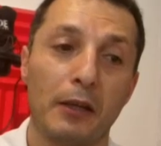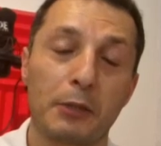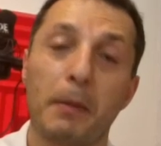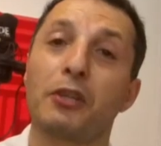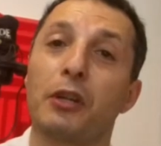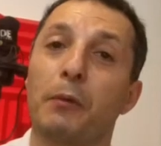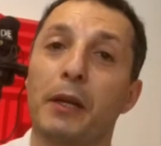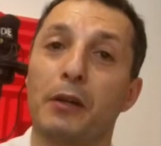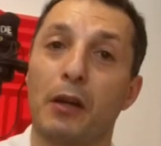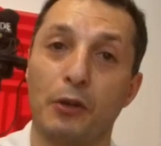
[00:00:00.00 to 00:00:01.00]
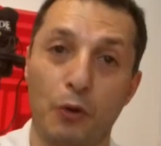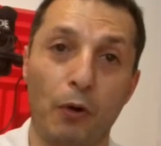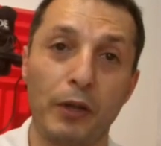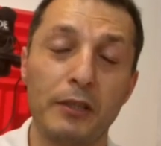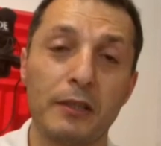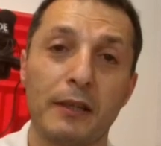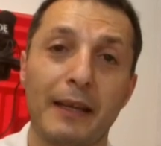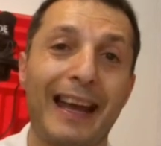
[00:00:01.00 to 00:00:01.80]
especially with noise,